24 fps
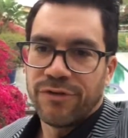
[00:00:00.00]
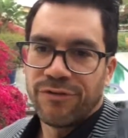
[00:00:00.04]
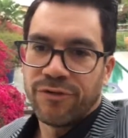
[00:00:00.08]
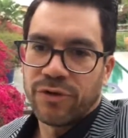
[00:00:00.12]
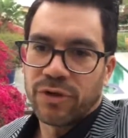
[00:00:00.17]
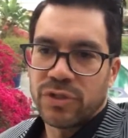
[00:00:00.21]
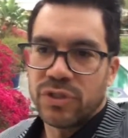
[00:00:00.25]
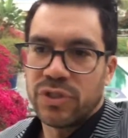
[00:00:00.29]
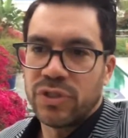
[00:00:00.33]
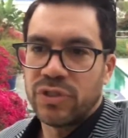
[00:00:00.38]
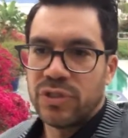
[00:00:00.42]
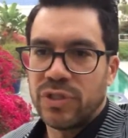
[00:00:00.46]

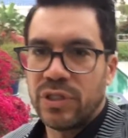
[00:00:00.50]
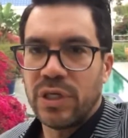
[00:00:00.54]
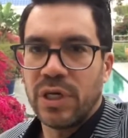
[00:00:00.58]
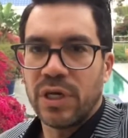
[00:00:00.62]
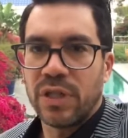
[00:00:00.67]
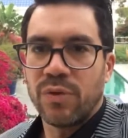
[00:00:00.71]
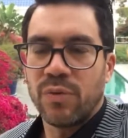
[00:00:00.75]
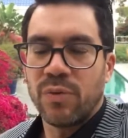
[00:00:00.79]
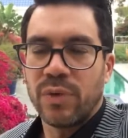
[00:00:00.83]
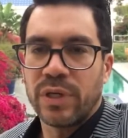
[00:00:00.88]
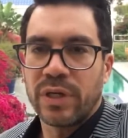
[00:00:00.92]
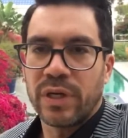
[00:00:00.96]
versus the
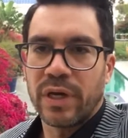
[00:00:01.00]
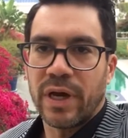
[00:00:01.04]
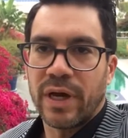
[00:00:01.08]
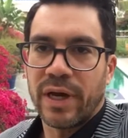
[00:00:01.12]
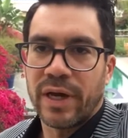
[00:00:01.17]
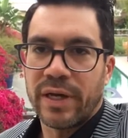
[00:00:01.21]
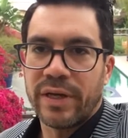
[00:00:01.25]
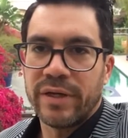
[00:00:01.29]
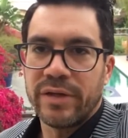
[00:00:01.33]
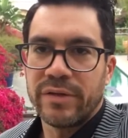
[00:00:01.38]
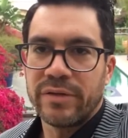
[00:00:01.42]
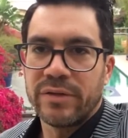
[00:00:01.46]
other one
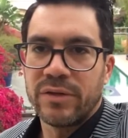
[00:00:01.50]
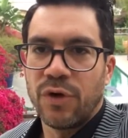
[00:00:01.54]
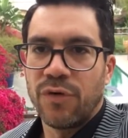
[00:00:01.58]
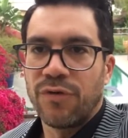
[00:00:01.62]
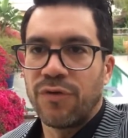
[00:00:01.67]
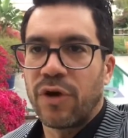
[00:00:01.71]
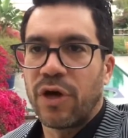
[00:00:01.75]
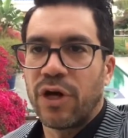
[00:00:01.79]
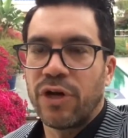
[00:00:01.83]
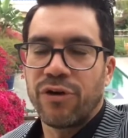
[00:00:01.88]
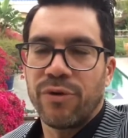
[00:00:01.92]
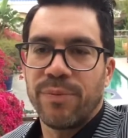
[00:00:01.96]
got
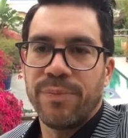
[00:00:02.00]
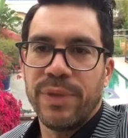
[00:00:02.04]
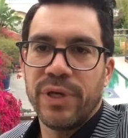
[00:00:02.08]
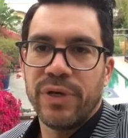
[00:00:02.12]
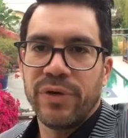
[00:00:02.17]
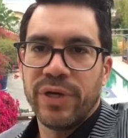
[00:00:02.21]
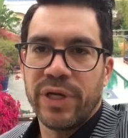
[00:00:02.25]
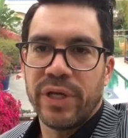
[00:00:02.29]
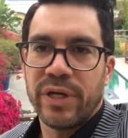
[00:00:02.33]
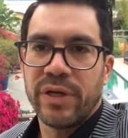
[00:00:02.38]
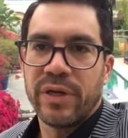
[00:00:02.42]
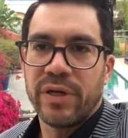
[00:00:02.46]
over 100
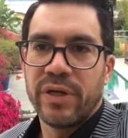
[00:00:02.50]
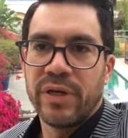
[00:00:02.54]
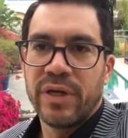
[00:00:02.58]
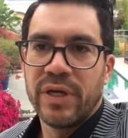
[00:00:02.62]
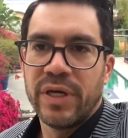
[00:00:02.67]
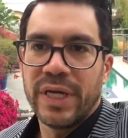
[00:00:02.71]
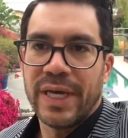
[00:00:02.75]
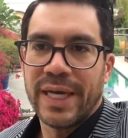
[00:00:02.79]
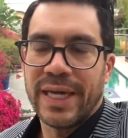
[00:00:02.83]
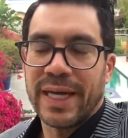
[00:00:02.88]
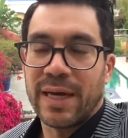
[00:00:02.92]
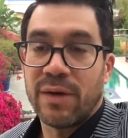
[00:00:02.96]
million.
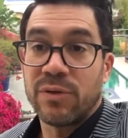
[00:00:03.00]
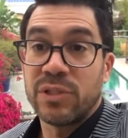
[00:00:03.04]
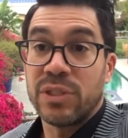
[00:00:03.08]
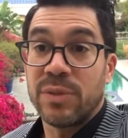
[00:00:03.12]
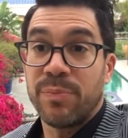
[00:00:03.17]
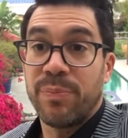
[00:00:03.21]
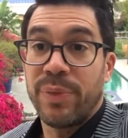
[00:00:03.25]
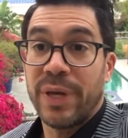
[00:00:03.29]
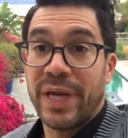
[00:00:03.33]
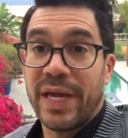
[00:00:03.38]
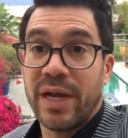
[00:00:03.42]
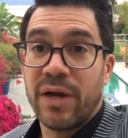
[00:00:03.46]
And I was
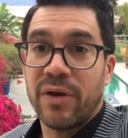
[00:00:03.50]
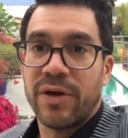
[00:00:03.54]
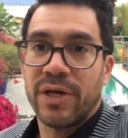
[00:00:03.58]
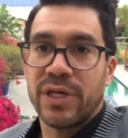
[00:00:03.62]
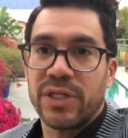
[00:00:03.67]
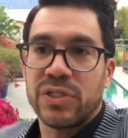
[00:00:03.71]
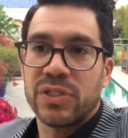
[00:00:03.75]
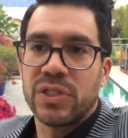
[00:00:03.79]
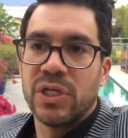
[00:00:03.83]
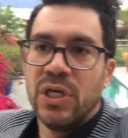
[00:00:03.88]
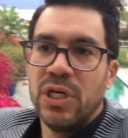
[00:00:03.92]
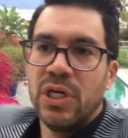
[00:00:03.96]
in
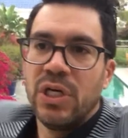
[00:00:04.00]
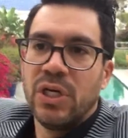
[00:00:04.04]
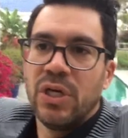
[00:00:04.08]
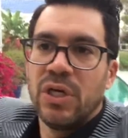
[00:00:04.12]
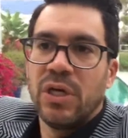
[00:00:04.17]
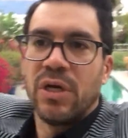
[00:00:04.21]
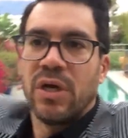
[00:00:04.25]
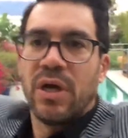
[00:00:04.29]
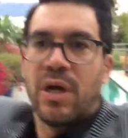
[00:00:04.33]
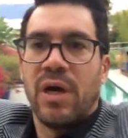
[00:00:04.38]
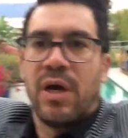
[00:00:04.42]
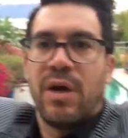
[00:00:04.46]
Paris.
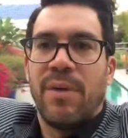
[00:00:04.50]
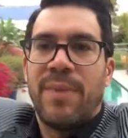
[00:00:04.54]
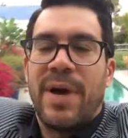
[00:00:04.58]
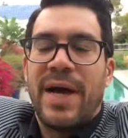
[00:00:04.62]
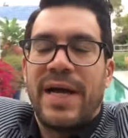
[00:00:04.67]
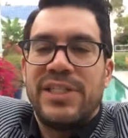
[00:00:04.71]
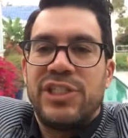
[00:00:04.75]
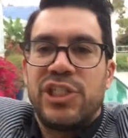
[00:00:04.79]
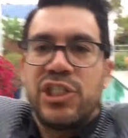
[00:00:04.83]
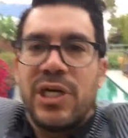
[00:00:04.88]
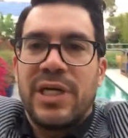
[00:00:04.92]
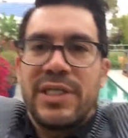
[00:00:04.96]

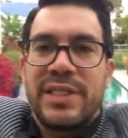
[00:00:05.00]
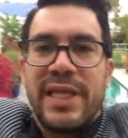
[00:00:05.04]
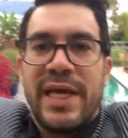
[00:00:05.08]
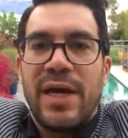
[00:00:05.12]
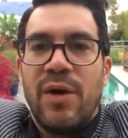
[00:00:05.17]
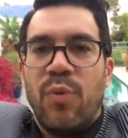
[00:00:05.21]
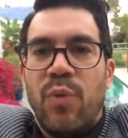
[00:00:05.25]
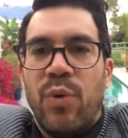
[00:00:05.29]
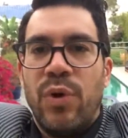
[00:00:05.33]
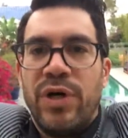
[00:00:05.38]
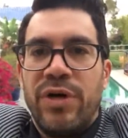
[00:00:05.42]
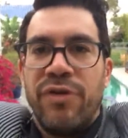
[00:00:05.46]
I shot
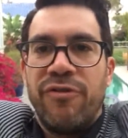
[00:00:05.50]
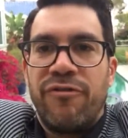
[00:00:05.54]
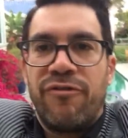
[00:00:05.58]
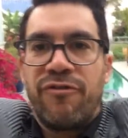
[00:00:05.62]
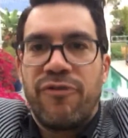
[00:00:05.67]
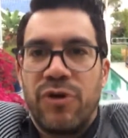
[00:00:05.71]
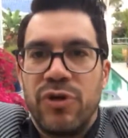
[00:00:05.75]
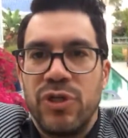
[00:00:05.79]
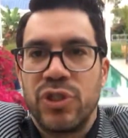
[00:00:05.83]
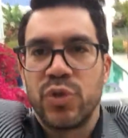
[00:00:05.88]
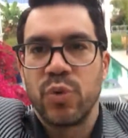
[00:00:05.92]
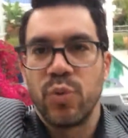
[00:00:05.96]
that
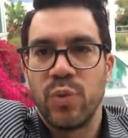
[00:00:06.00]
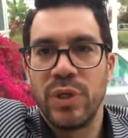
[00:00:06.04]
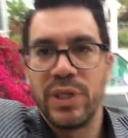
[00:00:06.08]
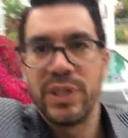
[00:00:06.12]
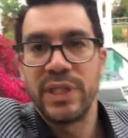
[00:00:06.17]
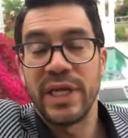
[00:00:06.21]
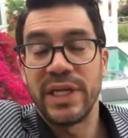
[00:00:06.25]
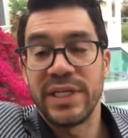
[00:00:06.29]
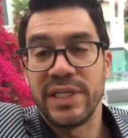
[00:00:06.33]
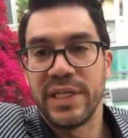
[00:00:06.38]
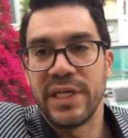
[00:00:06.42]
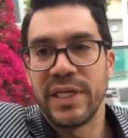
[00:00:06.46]
first
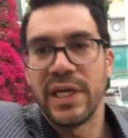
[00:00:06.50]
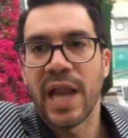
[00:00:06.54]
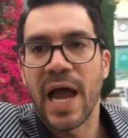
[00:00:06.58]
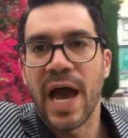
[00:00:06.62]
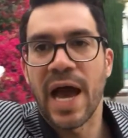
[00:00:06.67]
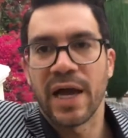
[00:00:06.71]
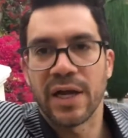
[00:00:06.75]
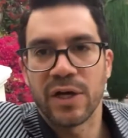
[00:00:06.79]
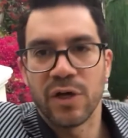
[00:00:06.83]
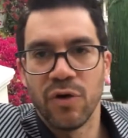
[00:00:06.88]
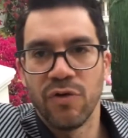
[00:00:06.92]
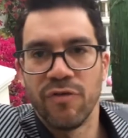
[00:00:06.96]
one that did
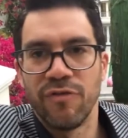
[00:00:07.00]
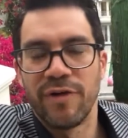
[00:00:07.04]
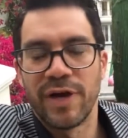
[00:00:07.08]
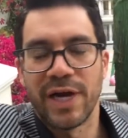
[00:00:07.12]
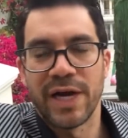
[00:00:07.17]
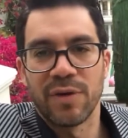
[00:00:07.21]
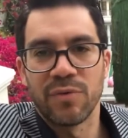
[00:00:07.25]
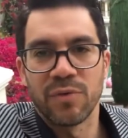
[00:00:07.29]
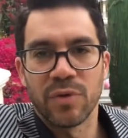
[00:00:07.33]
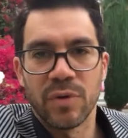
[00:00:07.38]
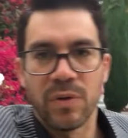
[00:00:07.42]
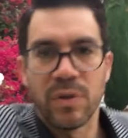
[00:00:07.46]
not go
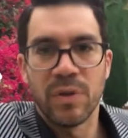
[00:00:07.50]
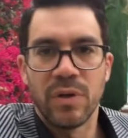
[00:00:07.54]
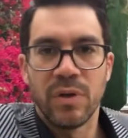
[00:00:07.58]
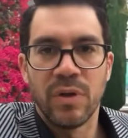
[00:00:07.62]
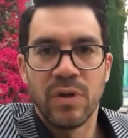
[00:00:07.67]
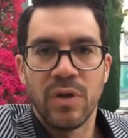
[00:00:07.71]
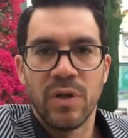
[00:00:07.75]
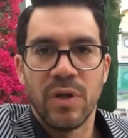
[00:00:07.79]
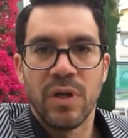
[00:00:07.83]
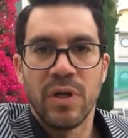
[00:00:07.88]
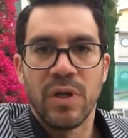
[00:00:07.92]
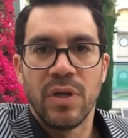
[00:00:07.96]
viral,
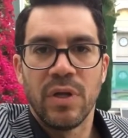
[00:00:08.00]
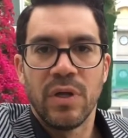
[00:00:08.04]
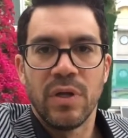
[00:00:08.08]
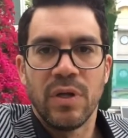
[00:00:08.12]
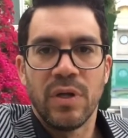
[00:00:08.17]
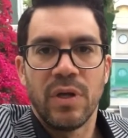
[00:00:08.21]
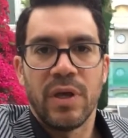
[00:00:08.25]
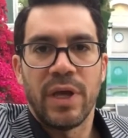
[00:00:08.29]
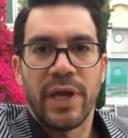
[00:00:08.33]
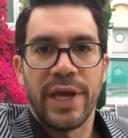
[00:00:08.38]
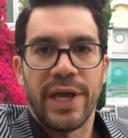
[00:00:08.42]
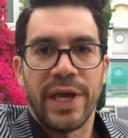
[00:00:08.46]

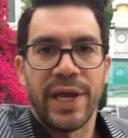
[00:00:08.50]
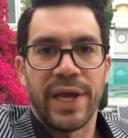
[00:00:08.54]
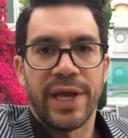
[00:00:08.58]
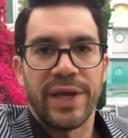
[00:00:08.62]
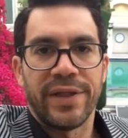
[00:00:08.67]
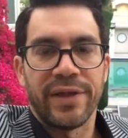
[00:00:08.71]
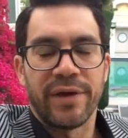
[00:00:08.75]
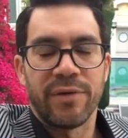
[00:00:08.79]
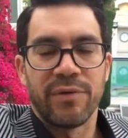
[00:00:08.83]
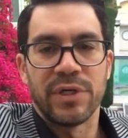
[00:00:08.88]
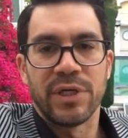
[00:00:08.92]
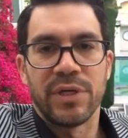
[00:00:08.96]

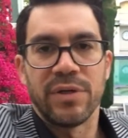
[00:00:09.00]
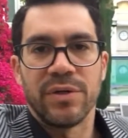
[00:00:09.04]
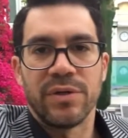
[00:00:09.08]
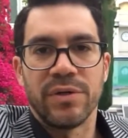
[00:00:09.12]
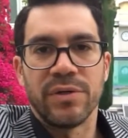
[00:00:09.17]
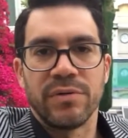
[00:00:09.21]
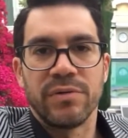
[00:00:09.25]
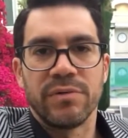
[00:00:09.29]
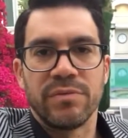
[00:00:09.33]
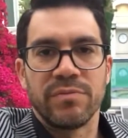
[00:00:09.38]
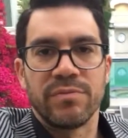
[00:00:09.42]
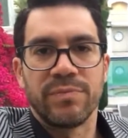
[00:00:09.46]
and I went to
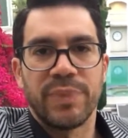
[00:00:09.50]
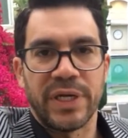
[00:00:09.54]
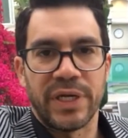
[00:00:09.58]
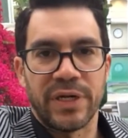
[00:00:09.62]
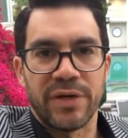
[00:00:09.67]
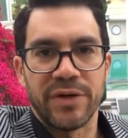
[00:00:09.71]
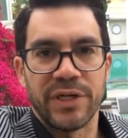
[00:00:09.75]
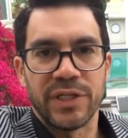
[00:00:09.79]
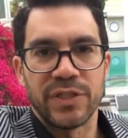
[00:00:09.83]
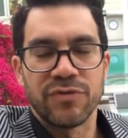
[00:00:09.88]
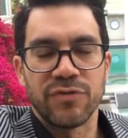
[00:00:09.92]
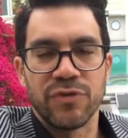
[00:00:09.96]

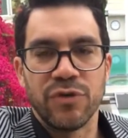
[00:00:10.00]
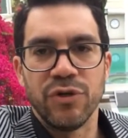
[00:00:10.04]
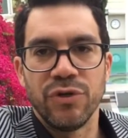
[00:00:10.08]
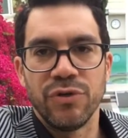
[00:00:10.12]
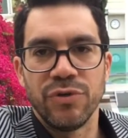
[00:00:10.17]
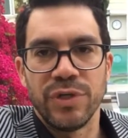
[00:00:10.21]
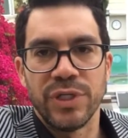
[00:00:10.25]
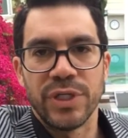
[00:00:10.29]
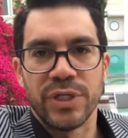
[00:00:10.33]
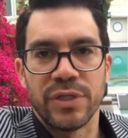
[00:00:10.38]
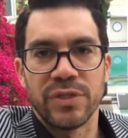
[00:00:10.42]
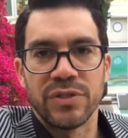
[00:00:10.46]
Paris for
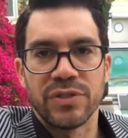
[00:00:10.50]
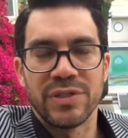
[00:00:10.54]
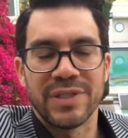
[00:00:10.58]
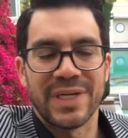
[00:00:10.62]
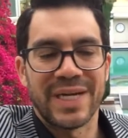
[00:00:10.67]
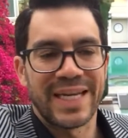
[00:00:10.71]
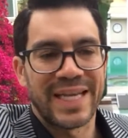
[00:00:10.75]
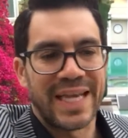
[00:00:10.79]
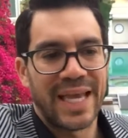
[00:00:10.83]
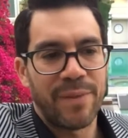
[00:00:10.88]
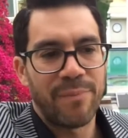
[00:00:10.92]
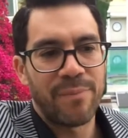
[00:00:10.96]
New Year's, and
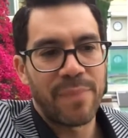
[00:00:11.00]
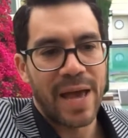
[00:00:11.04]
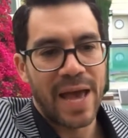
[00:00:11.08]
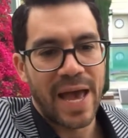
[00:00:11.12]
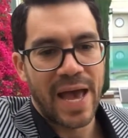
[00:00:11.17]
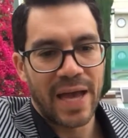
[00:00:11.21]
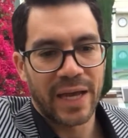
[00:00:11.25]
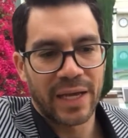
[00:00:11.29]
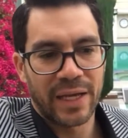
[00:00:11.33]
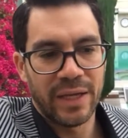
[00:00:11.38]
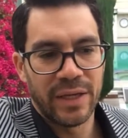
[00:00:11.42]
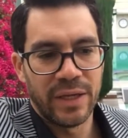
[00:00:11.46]
then I came
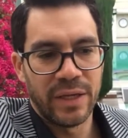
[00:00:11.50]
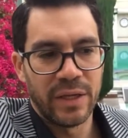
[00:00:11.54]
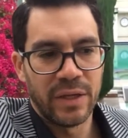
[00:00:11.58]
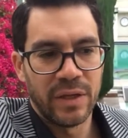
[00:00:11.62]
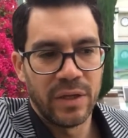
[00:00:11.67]
back,